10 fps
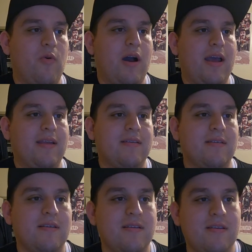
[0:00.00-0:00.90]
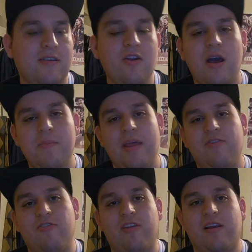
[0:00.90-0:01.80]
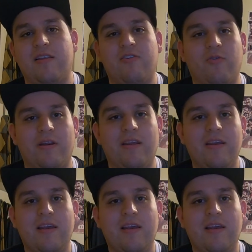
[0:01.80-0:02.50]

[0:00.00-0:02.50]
Why? I'm interesting on this one.